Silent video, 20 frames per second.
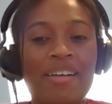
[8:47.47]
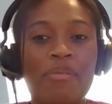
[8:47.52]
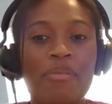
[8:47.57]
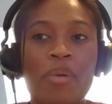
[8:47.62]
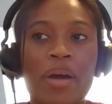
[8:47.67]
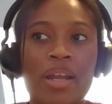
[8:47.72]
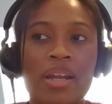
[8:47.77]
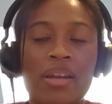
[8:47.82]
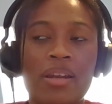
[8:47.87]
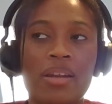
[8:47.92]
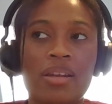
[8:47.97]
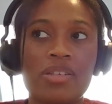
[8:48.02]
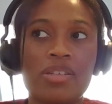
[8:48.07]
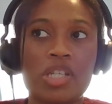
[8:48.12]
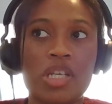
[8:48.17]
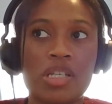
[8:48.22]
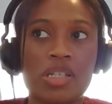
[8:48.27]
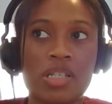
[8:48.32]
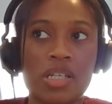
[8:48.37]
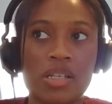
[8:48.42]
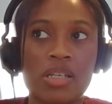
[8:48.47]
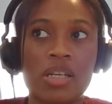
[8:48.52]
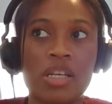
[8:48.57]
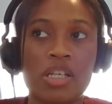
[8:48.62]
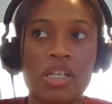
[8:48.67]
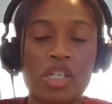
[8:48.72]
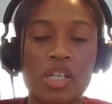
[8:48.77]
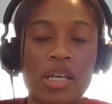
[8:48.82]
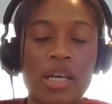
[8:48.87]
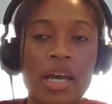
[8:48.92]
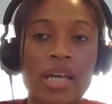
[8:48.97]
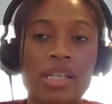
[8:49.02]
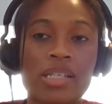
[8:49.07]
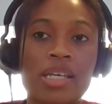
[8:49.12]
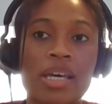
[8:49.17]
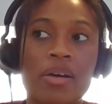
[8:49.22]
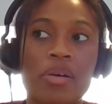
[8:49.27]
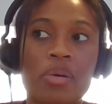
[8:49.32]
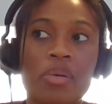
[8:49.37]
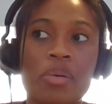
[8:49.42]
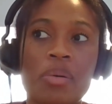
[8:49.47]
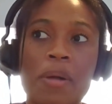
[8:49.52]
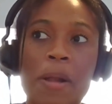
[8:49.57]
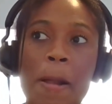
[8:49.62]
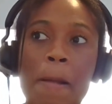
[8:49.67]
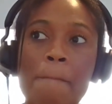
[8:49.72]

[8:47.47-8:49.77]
when she did initially get ill.